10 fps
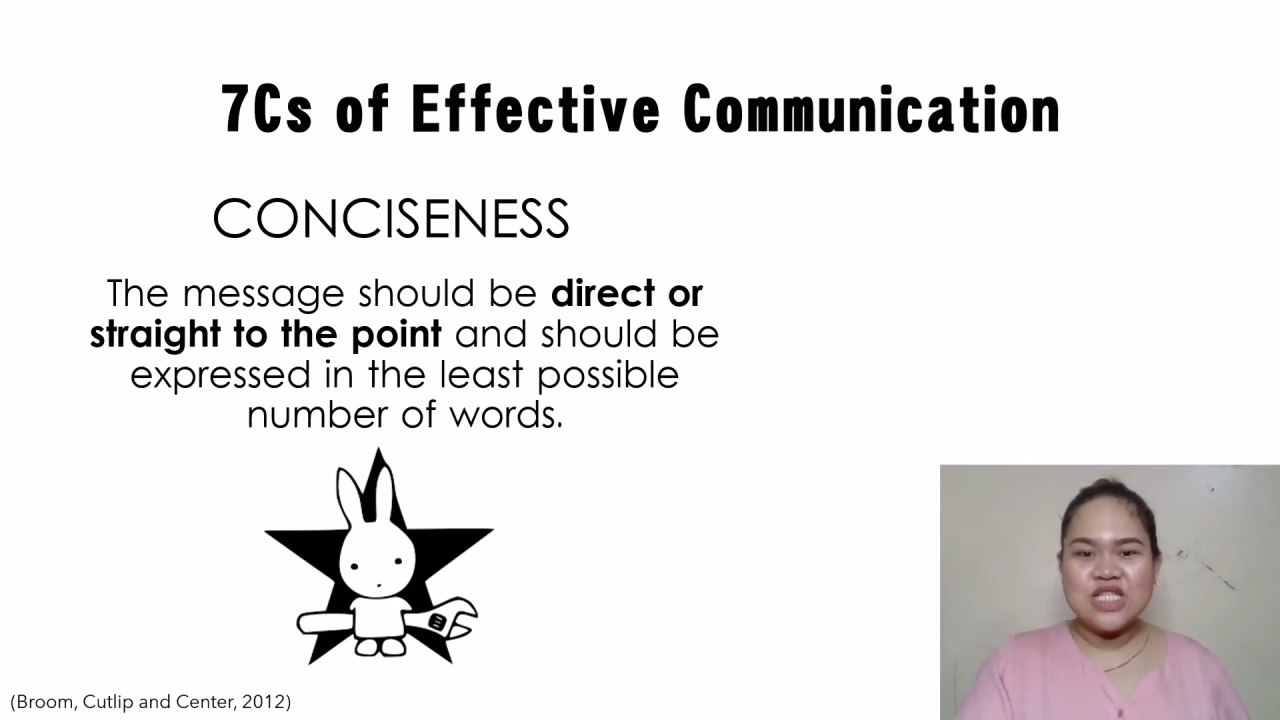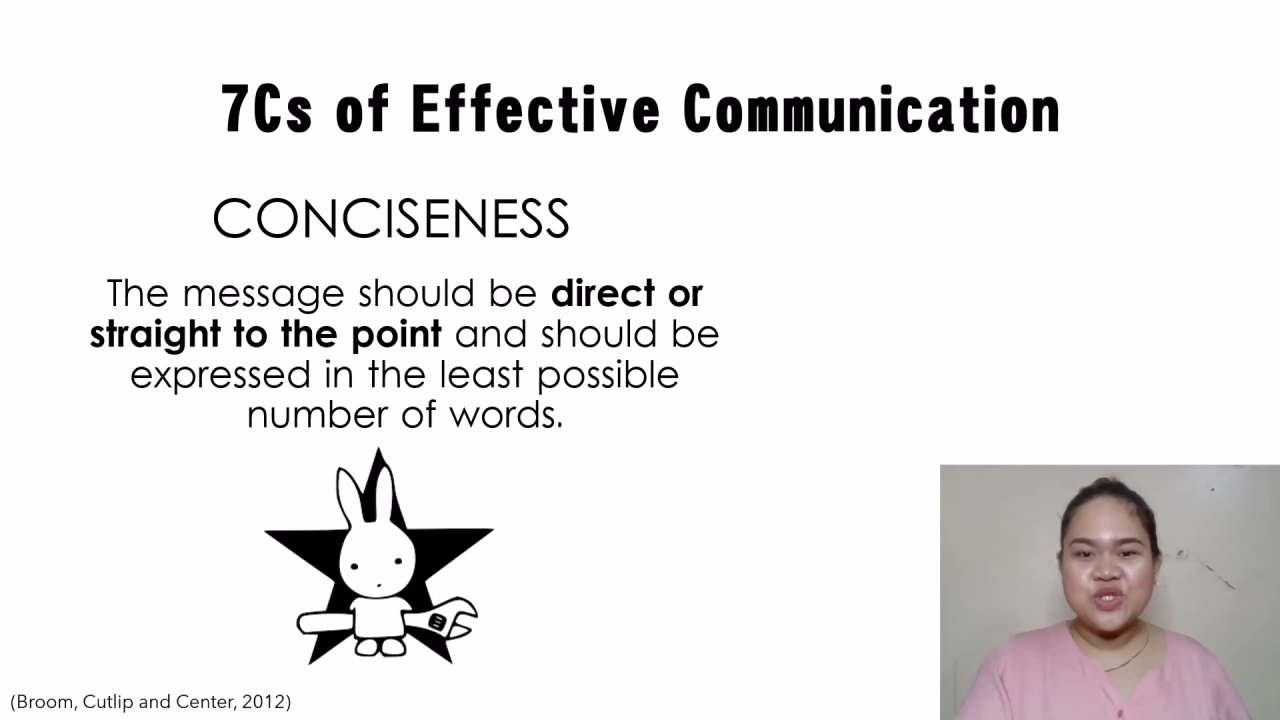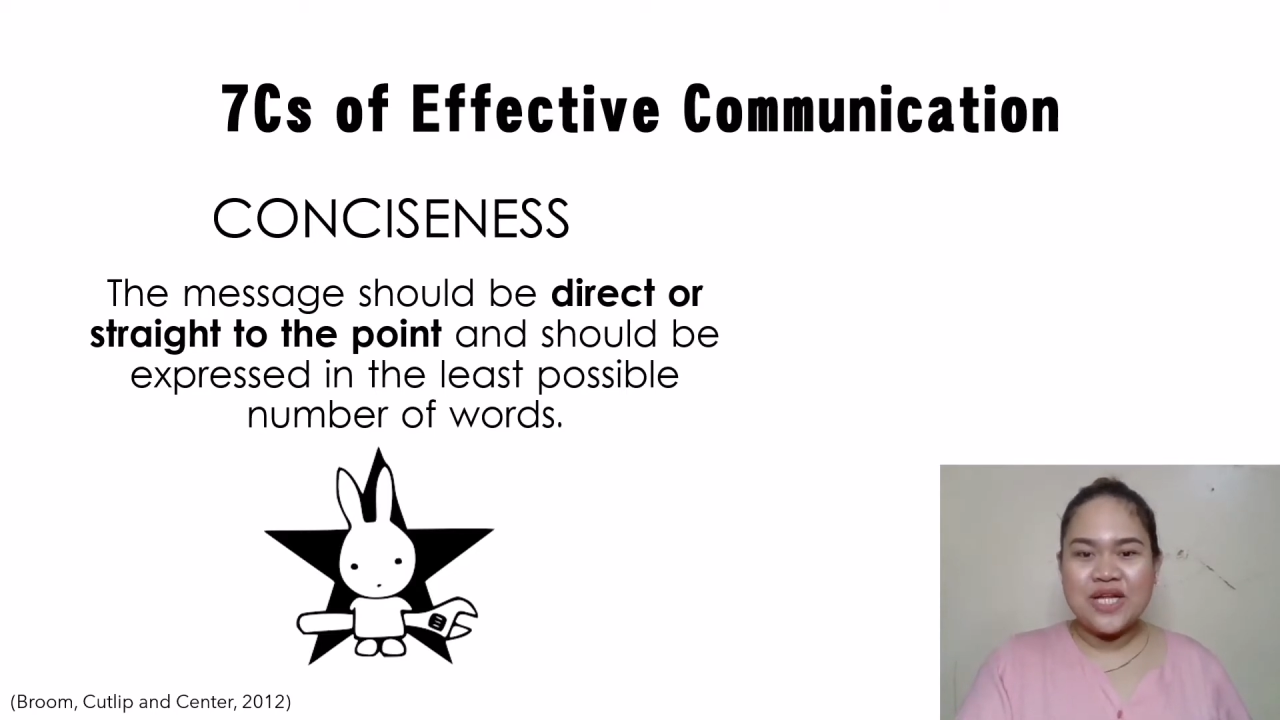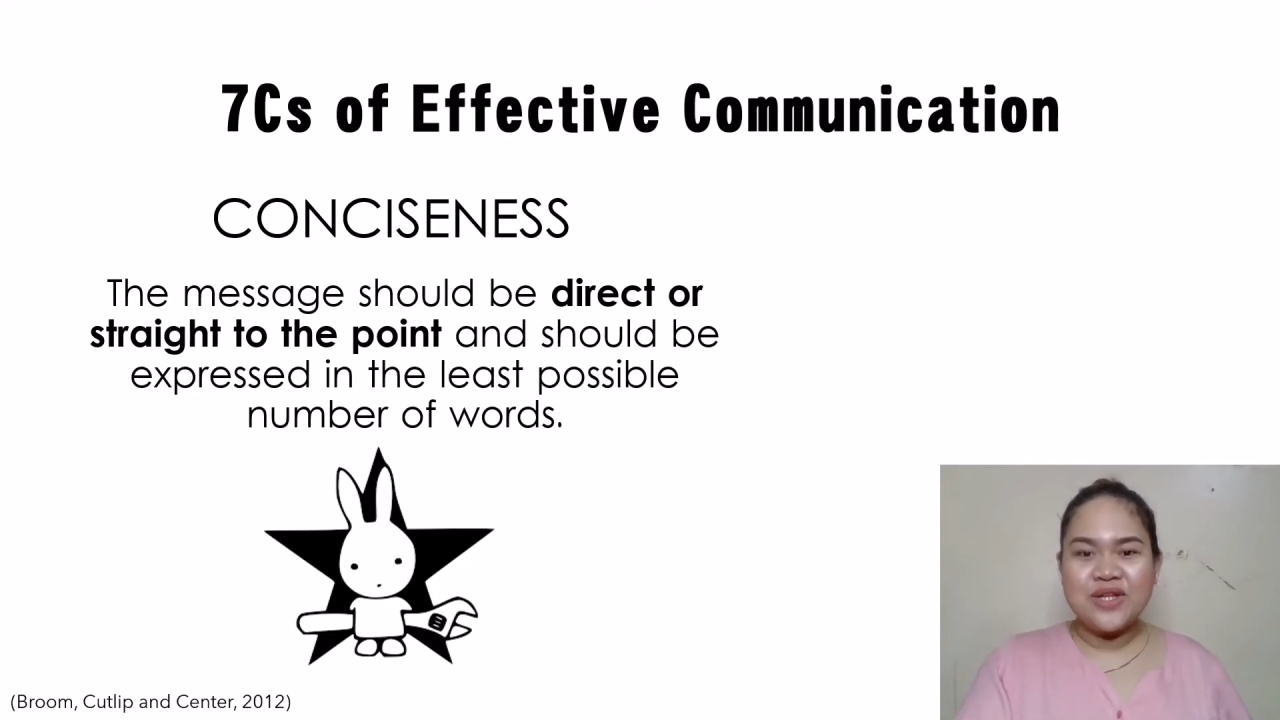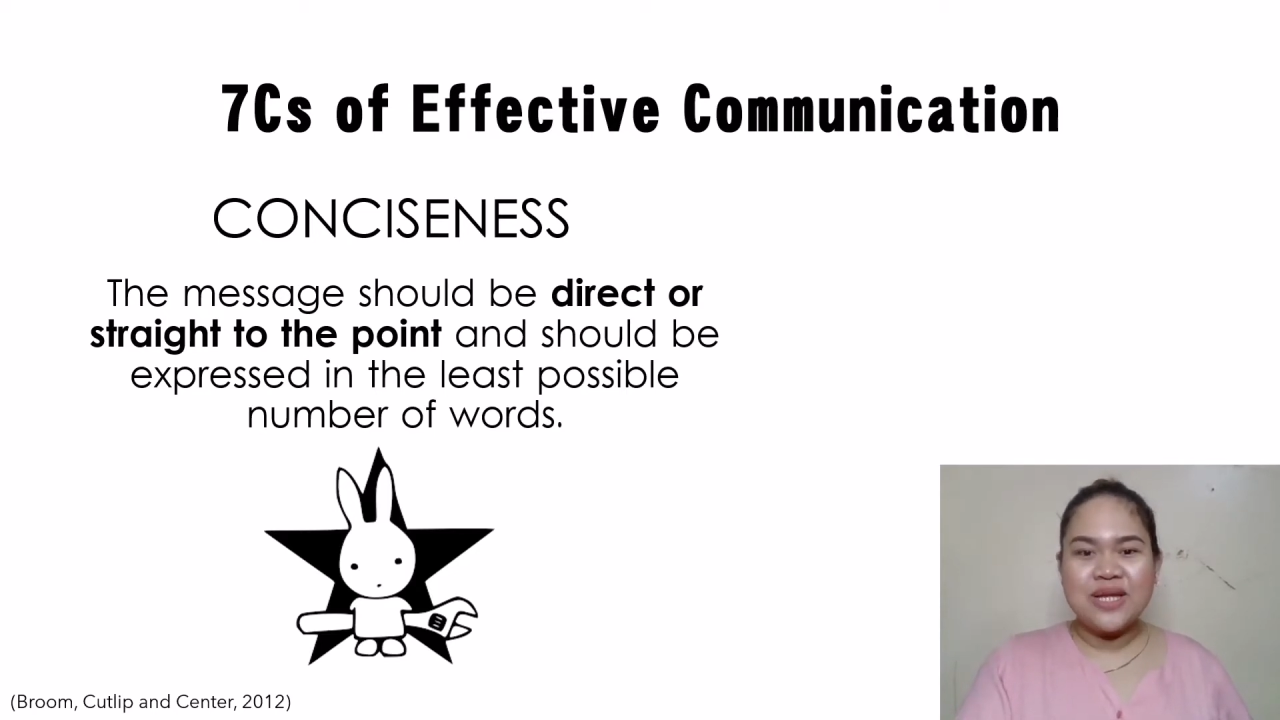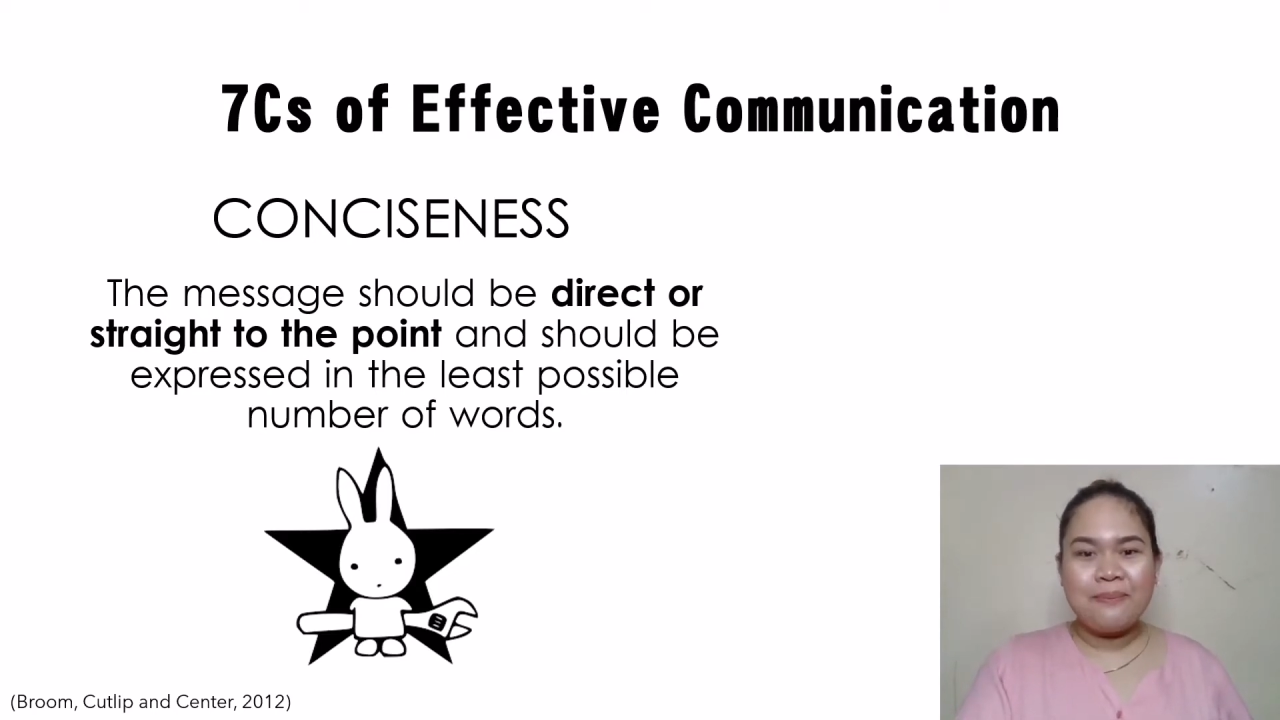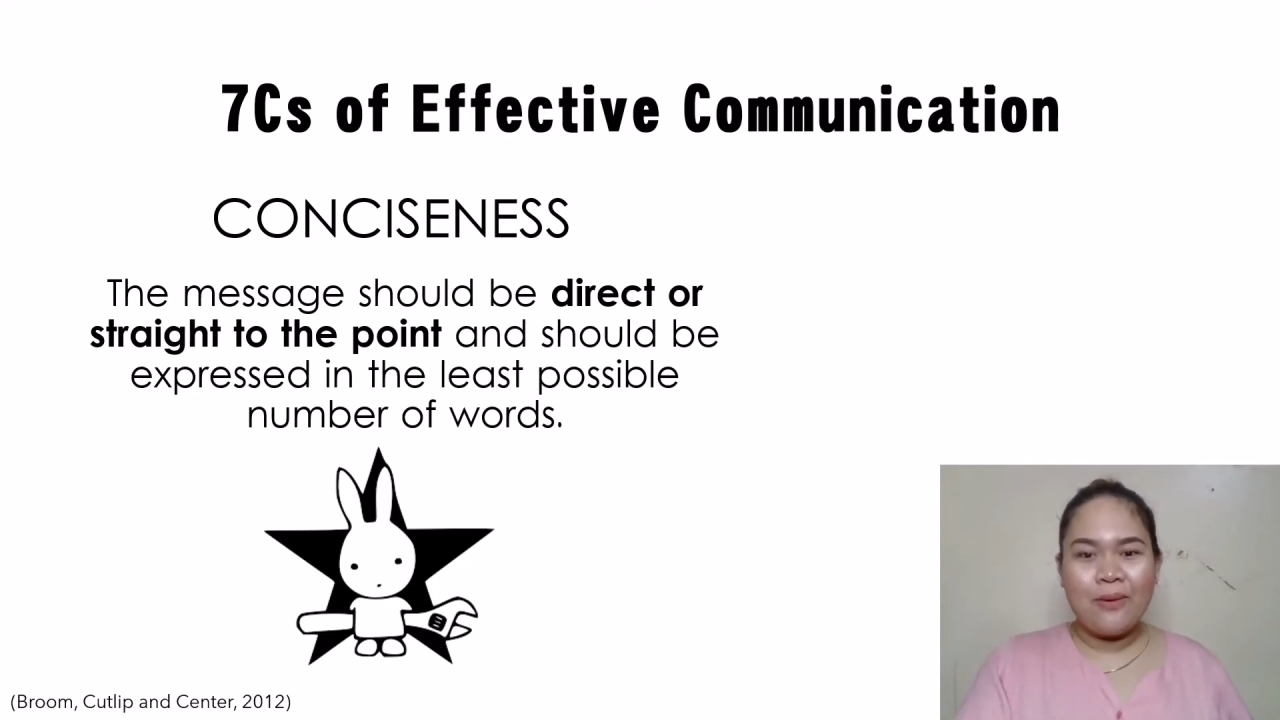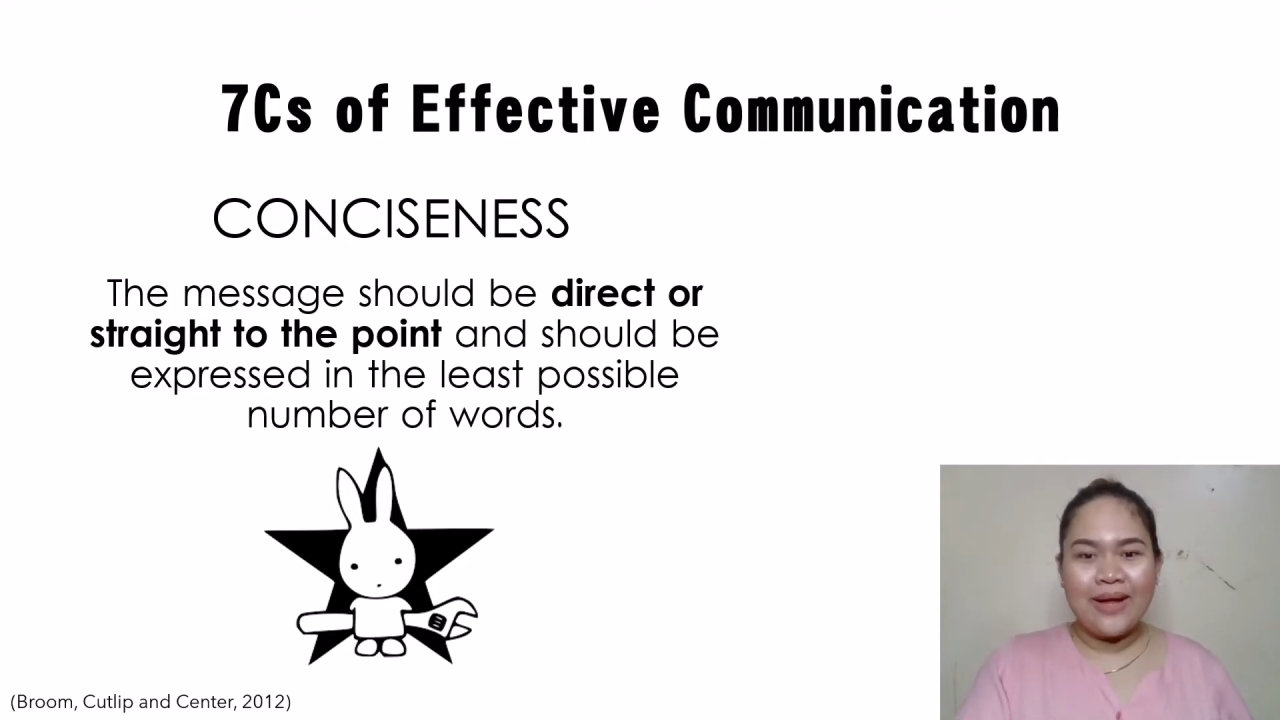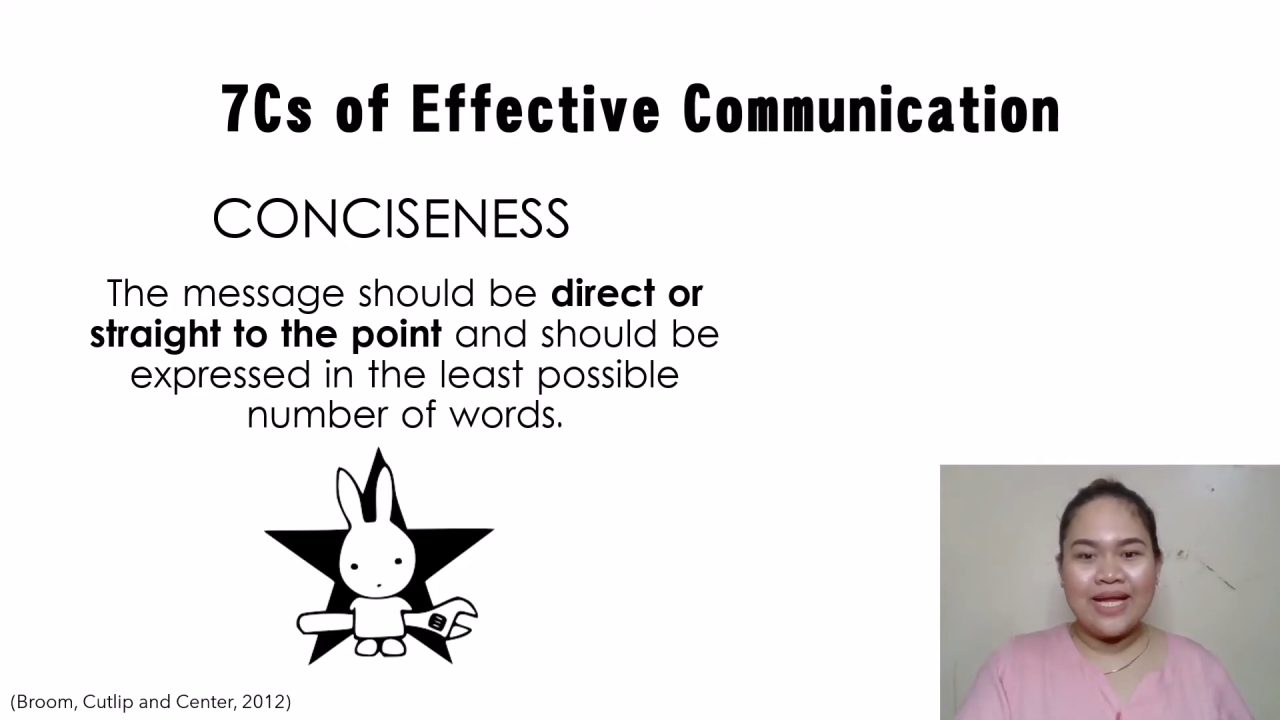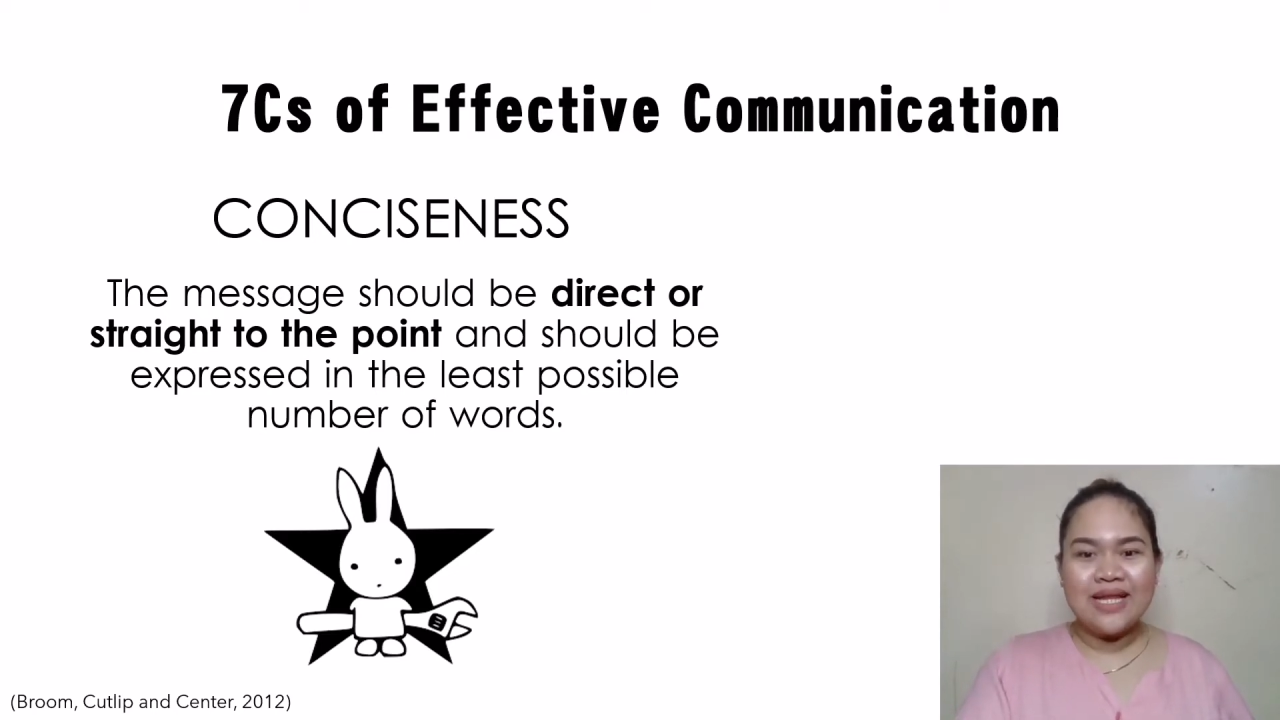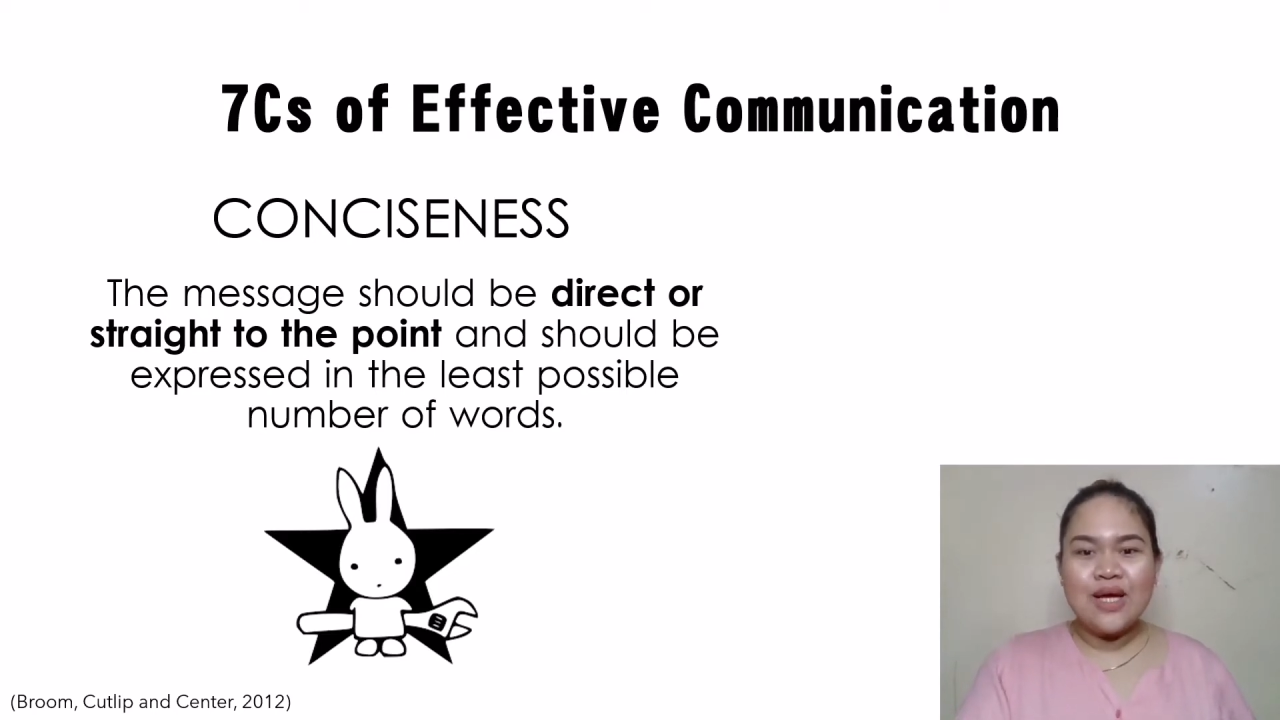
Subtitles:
straight to the point